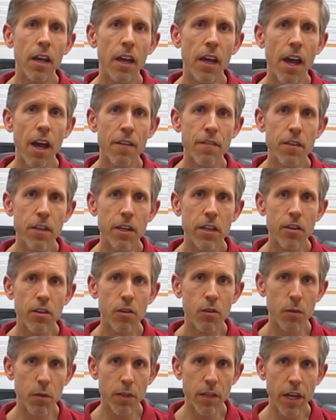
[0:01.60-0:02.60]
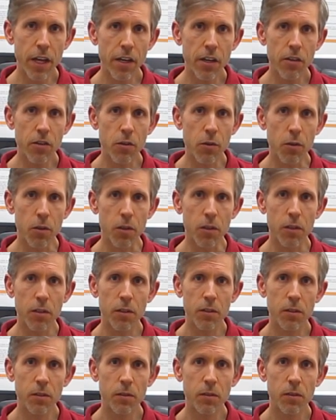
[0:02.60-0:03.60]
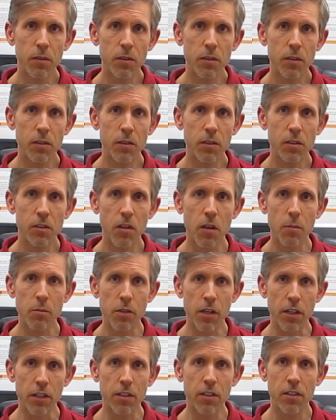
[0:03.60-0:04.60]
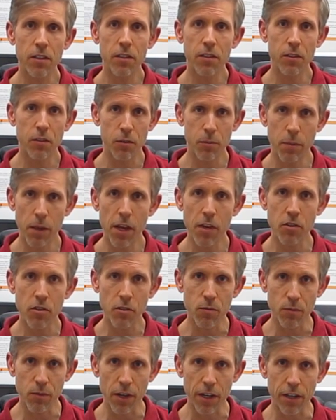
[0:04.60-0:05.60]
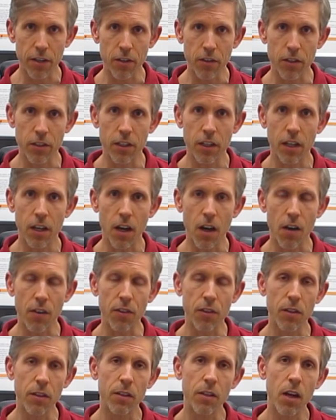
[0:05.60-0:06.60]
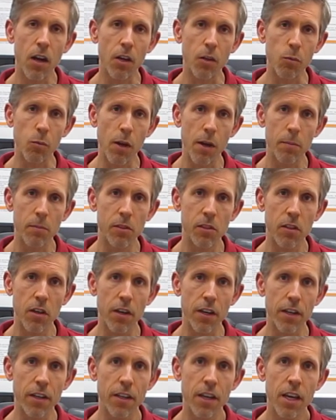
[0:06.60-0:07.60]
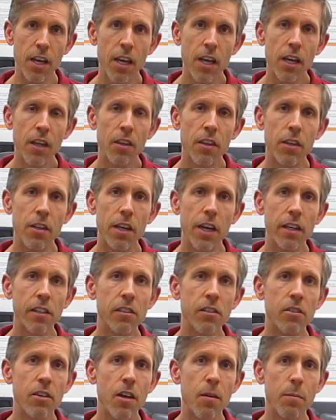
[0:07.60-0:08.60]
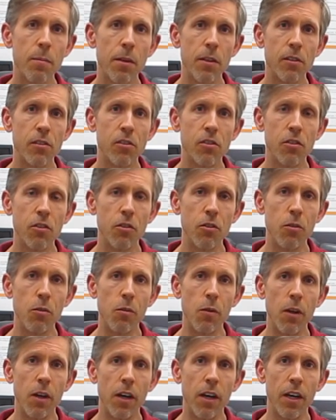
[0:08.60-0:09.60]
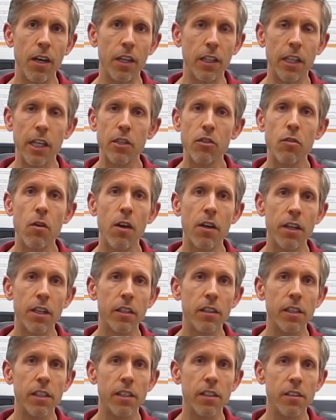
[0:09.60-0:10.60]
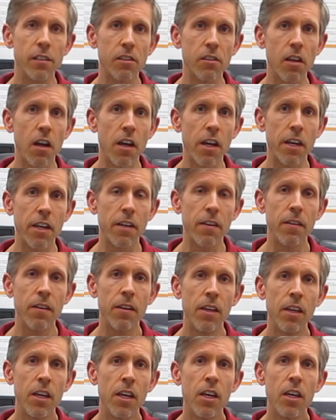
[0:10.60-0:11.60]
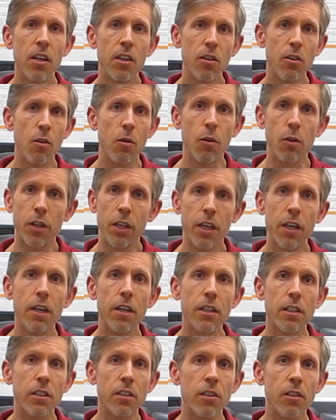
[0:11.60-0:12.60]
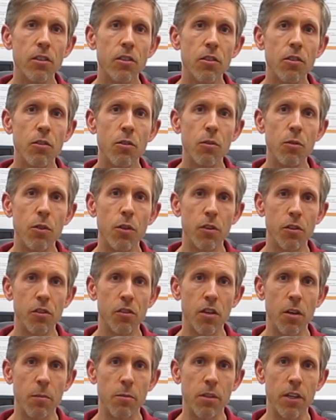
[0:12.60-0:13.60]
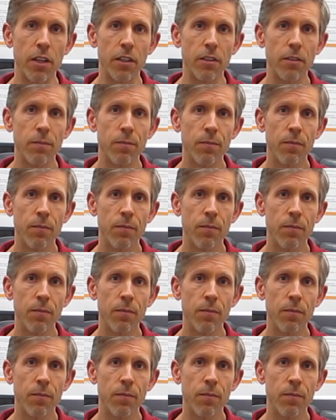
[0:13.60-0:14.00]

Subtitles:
having created your subject and your patient record on our website, the next step is to electronically assign your kit to your subject.